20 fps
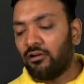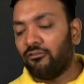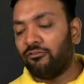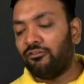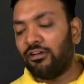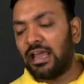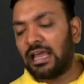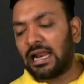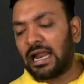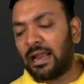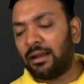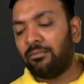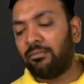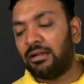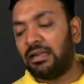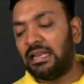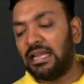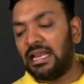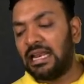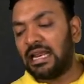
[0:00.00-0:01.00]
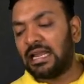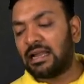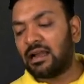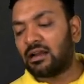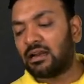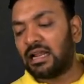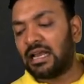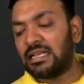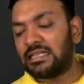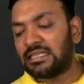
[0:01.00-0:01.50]
where I am
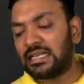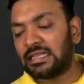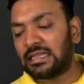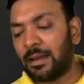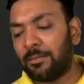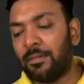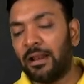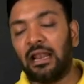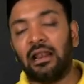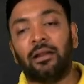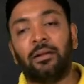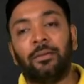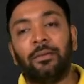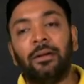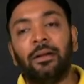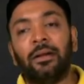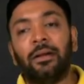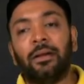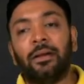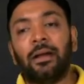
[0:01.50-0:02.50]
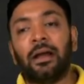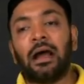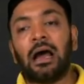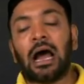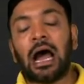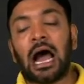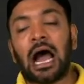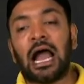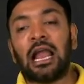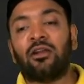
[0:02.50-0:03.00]
derecognizing the bill,
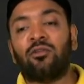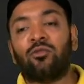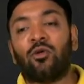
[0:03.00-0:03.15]
I